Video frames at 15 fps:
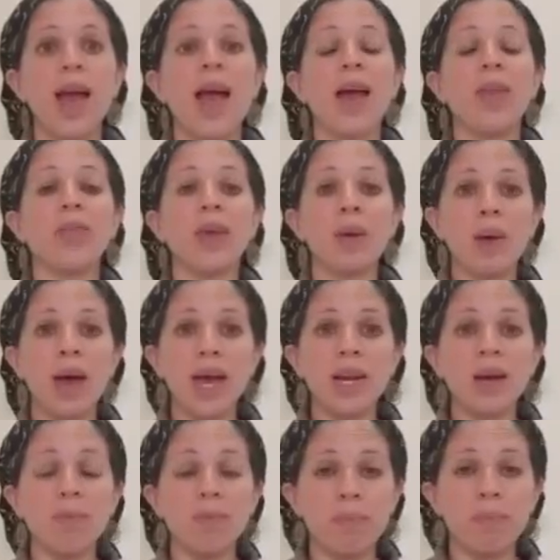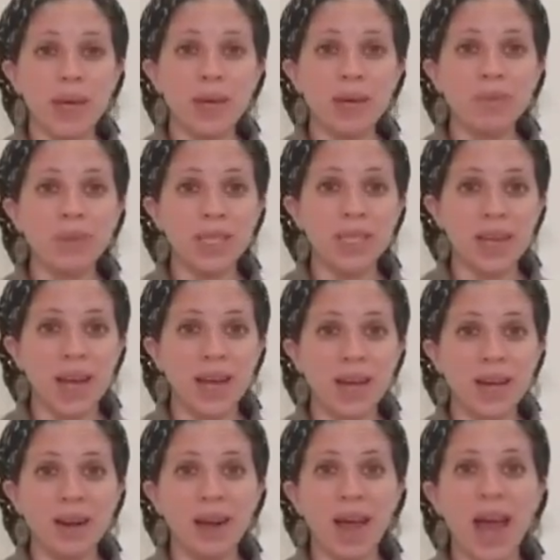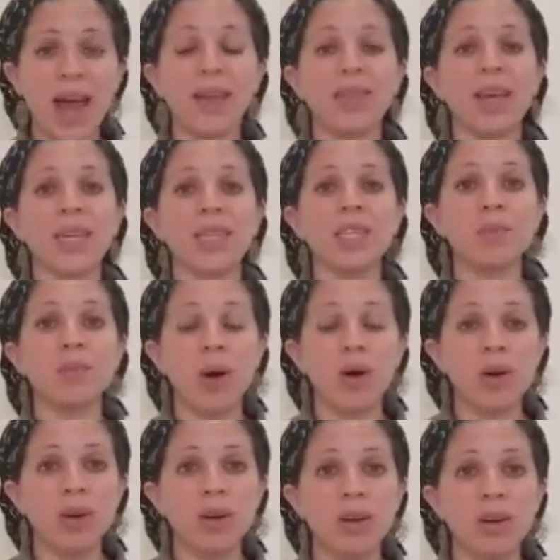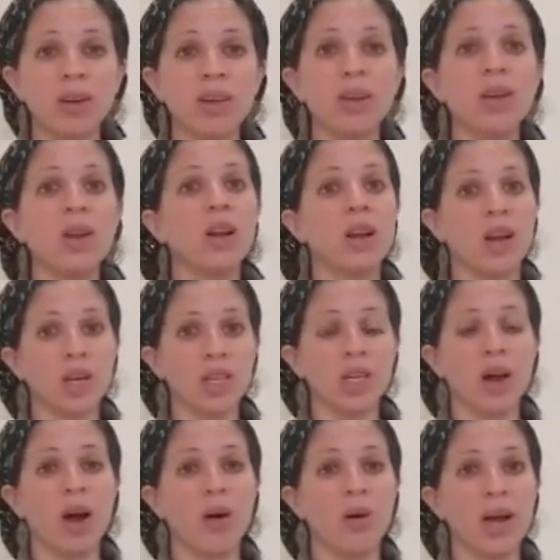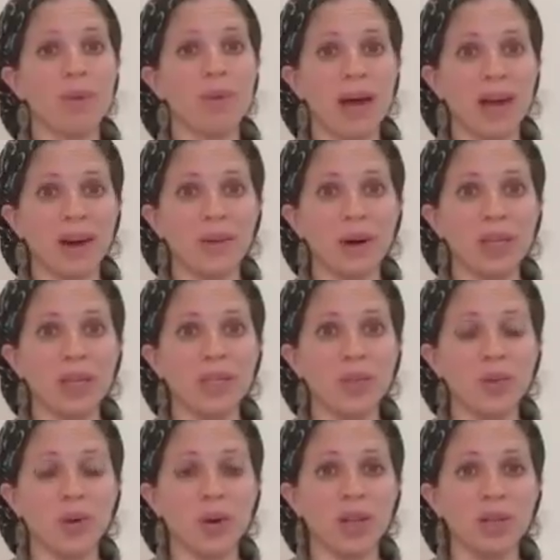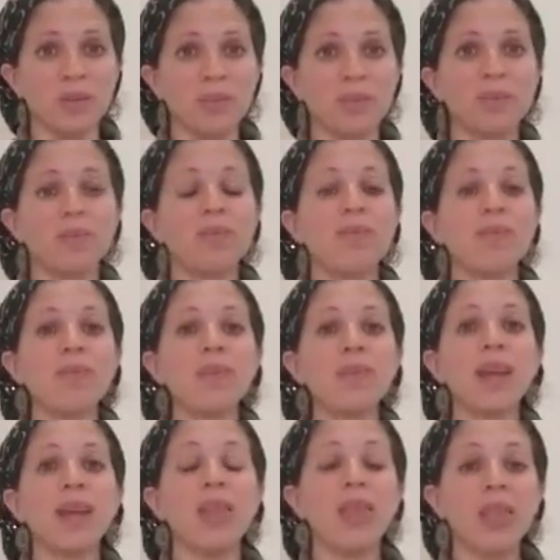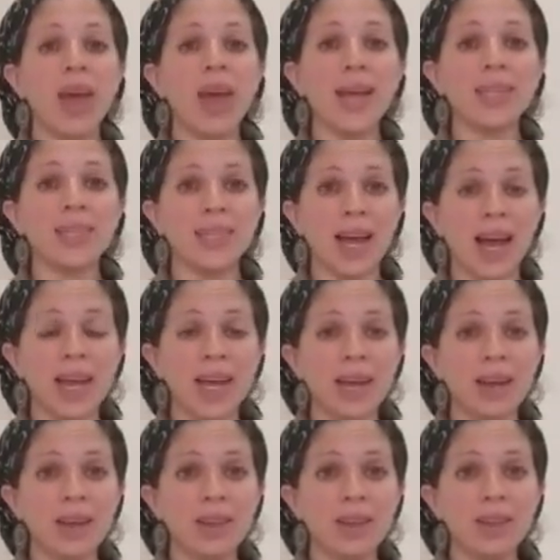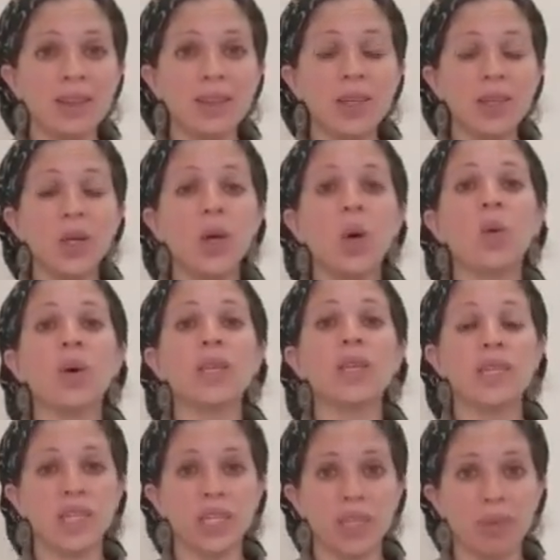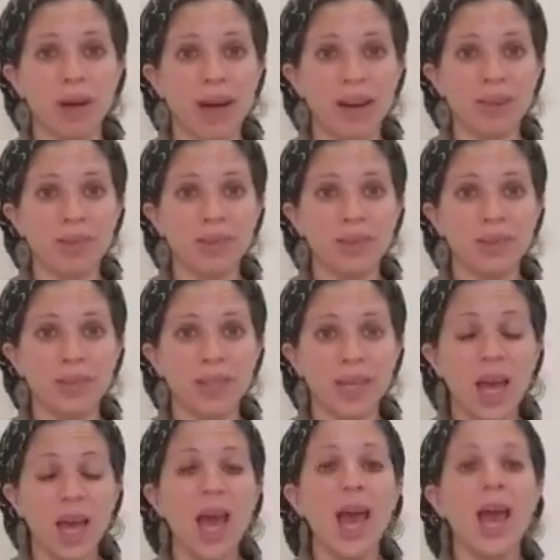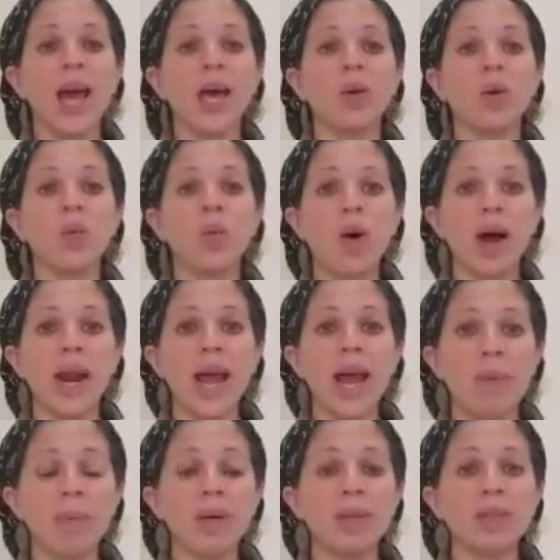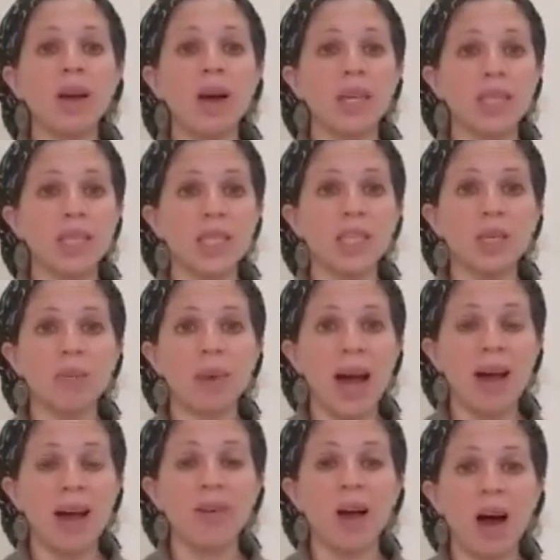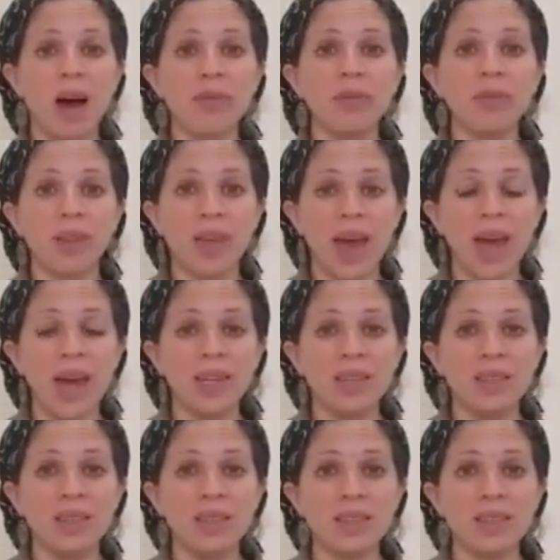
And they made a big mistake, and they spoke Lashon Hara about Eretz Yisrael. That day was Tisha B'Av. And what happened on Tisha B'Av after that?